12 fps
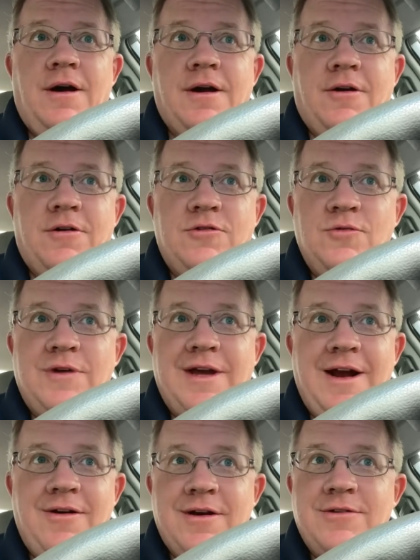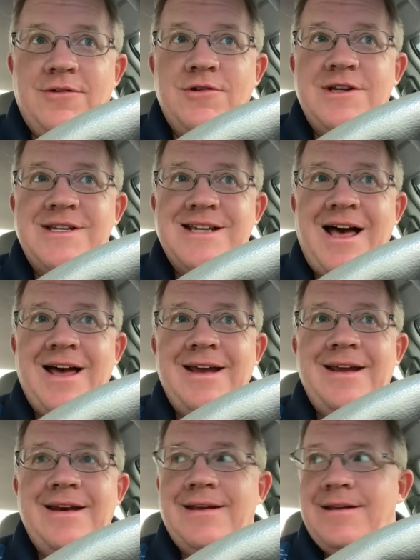cartoon character
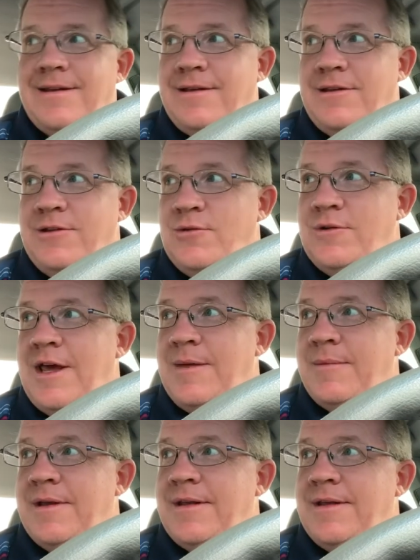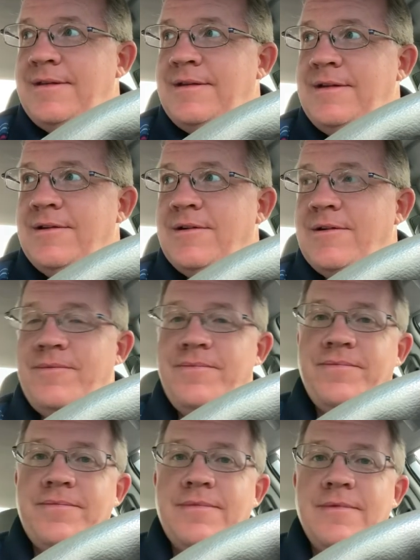design, you name it, it's here.
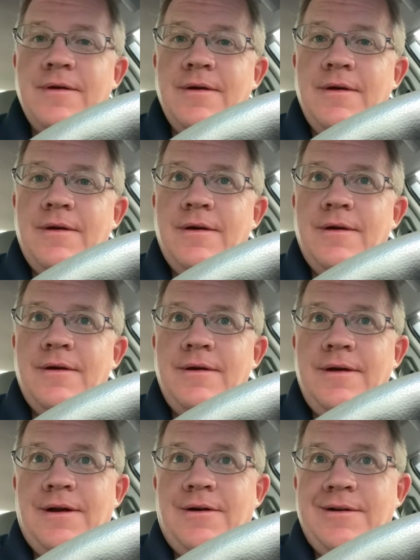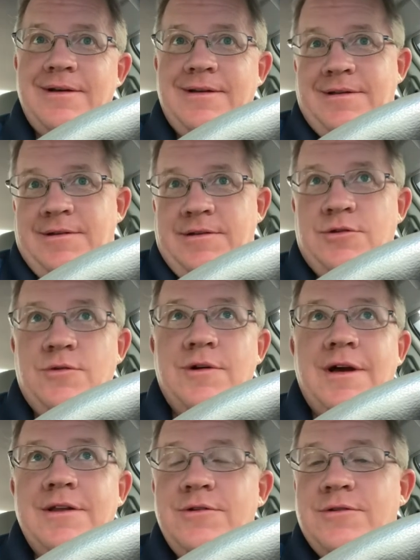You know, you do it
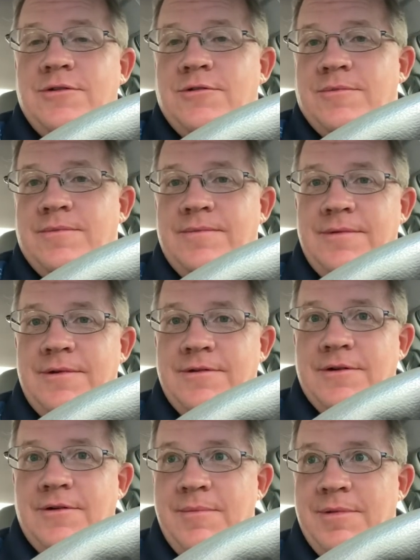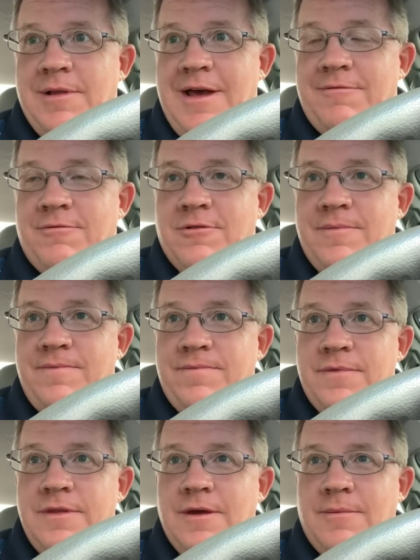on YouTube. It's a great platform.
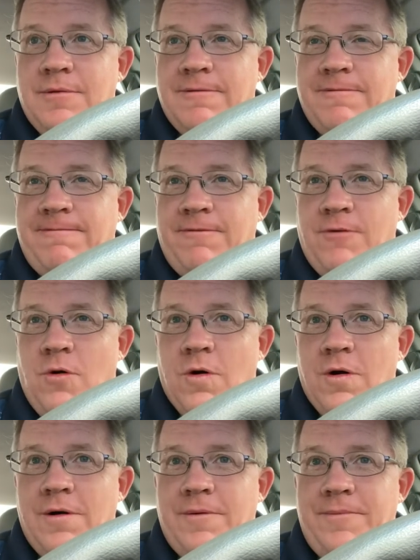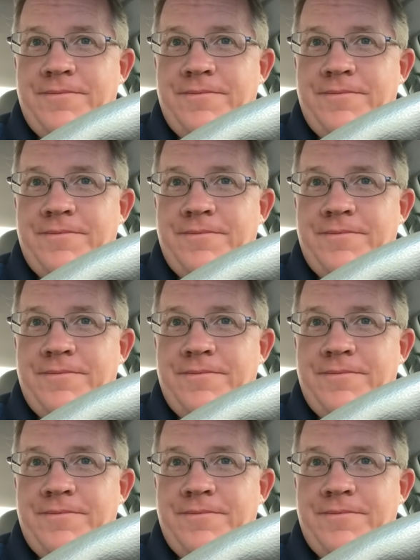Number 4